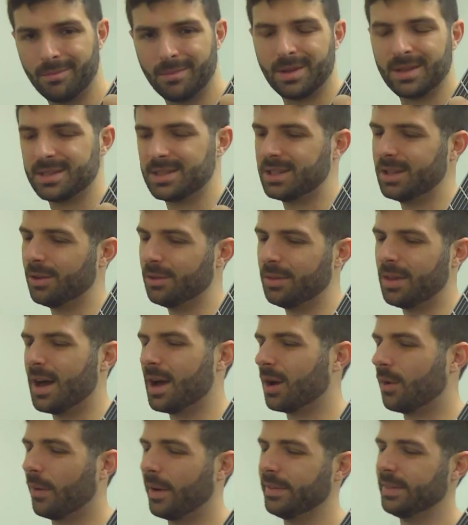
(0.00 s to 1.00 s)
Still
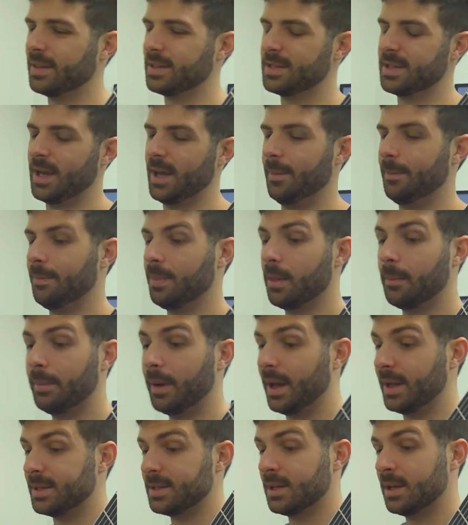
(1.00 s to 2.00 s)
not quite the same.
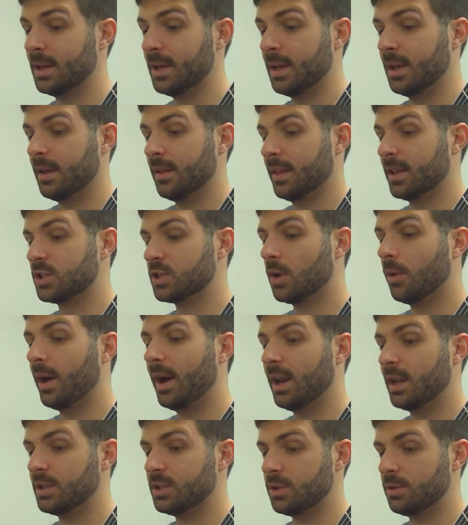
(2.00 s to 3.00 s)
But let's go
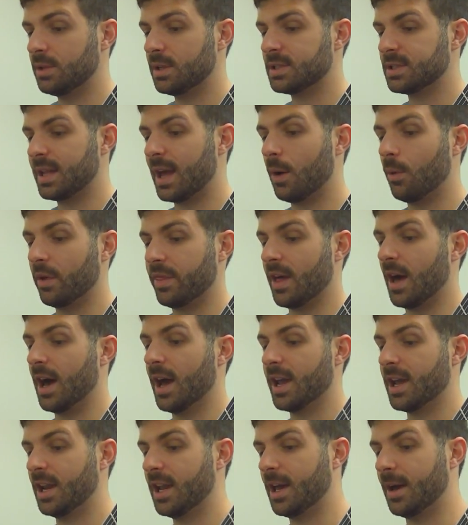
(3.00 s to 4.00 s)
ahead and do this now with
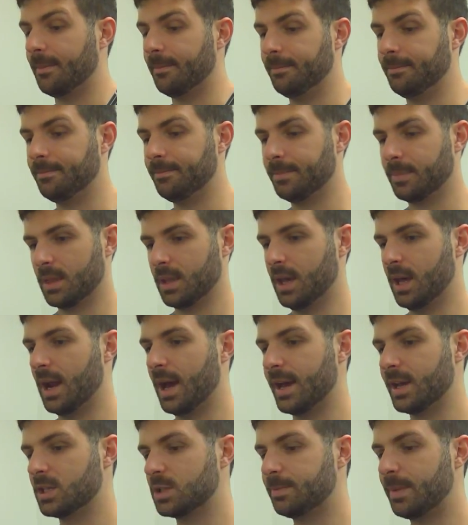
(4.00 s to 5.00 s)
I and M. And
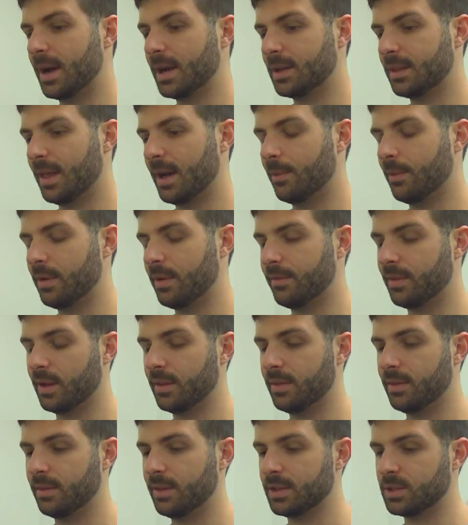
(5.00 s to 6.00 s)
I expect that we've
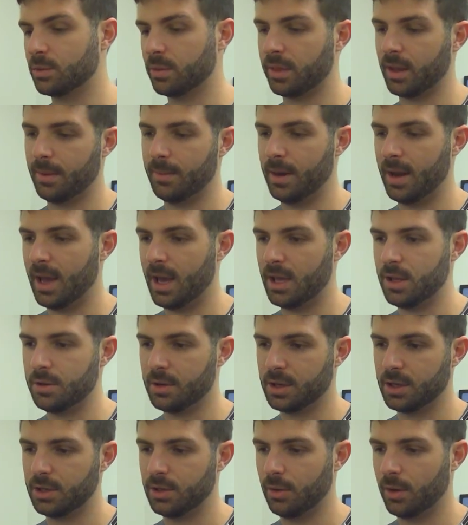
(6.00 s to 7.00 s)
done this with M and A. You
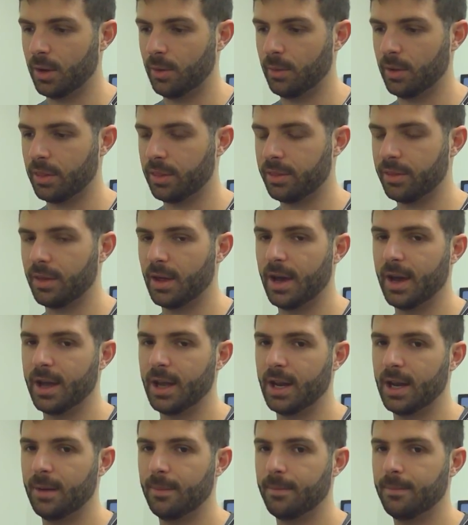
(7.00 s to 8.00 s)
can do it with I
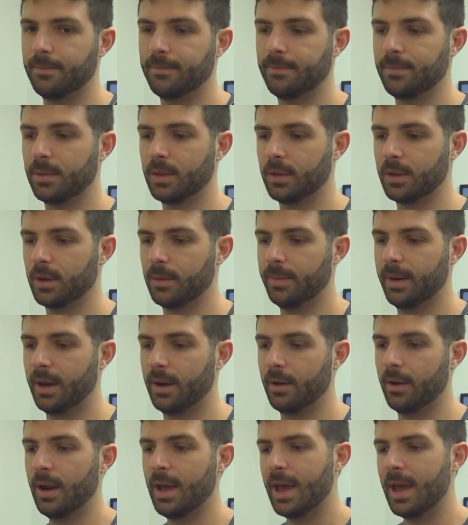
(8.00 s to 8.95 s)
and M a little better.